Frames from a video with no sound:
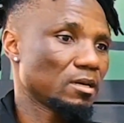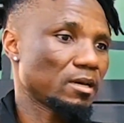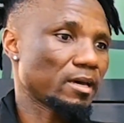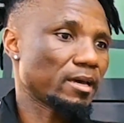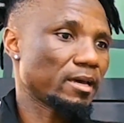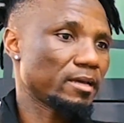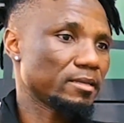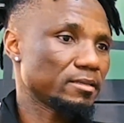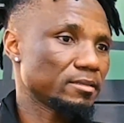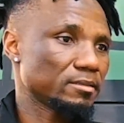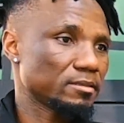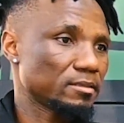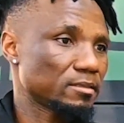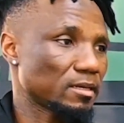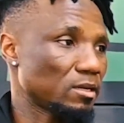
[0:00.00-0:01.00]

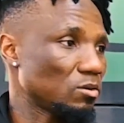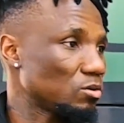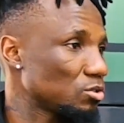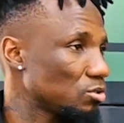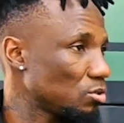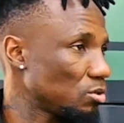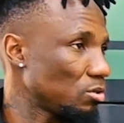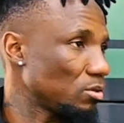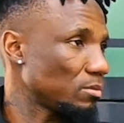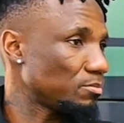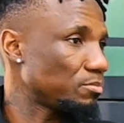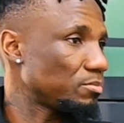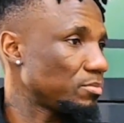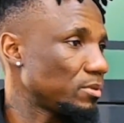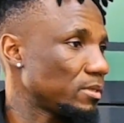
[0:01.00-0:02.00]
and also
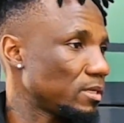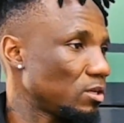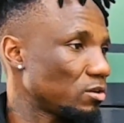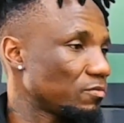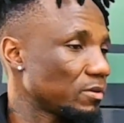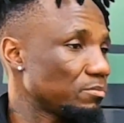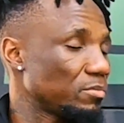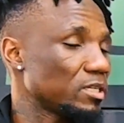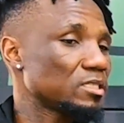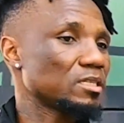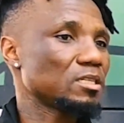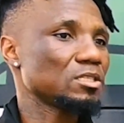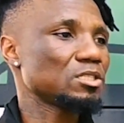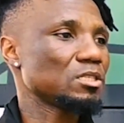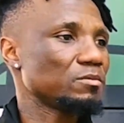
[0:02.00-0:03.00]
a lot of
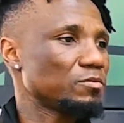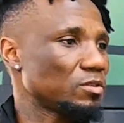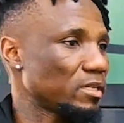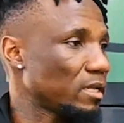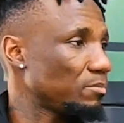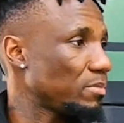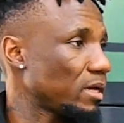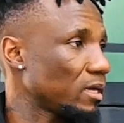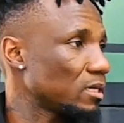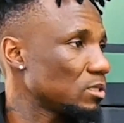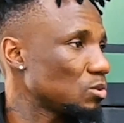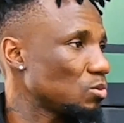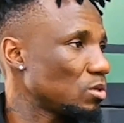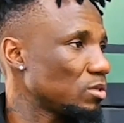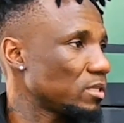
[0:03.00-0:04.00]
ambassadorship for NetBank
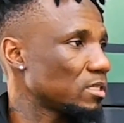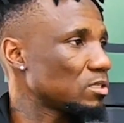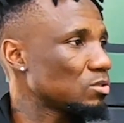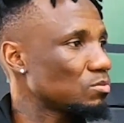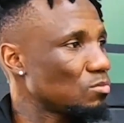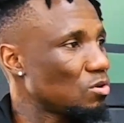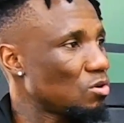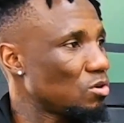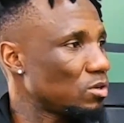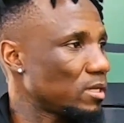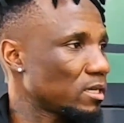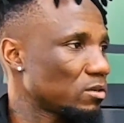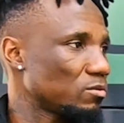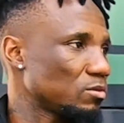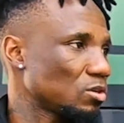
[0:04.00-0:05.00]
as well. That's more
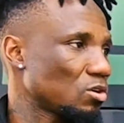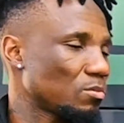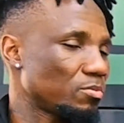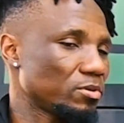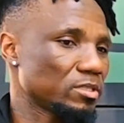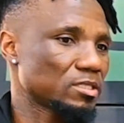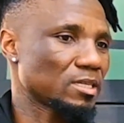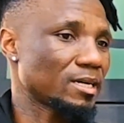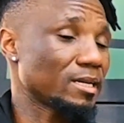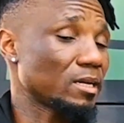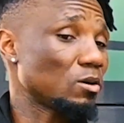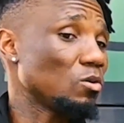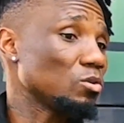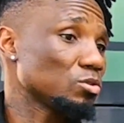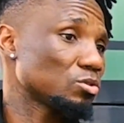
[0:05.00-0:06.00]
like on the corporate side,
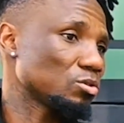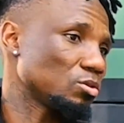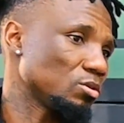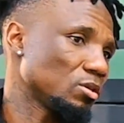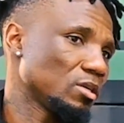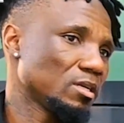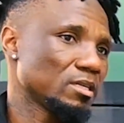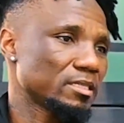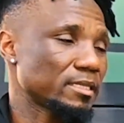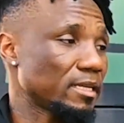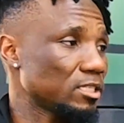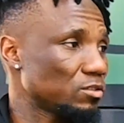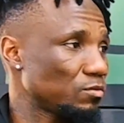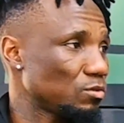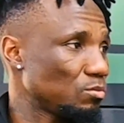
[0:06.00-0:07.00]
also
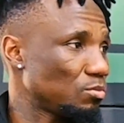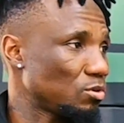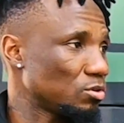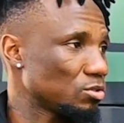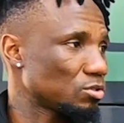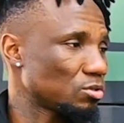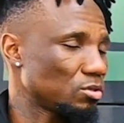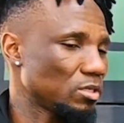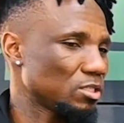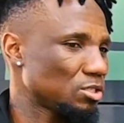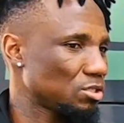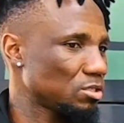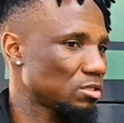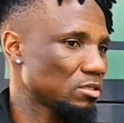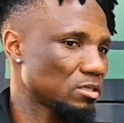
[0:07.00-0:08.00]
/ football. So it's
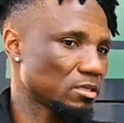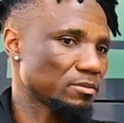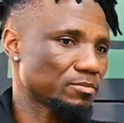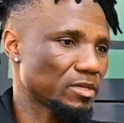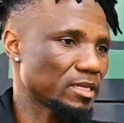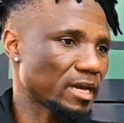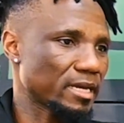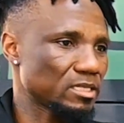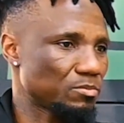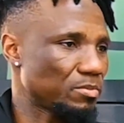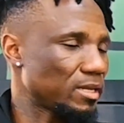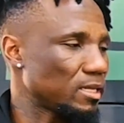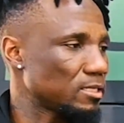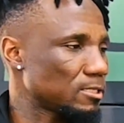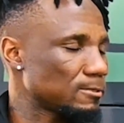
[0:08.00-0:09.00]
just a nice
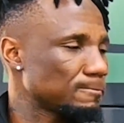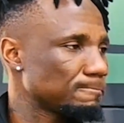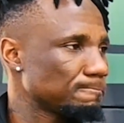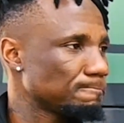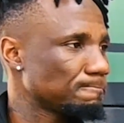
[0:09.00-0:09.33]
balance.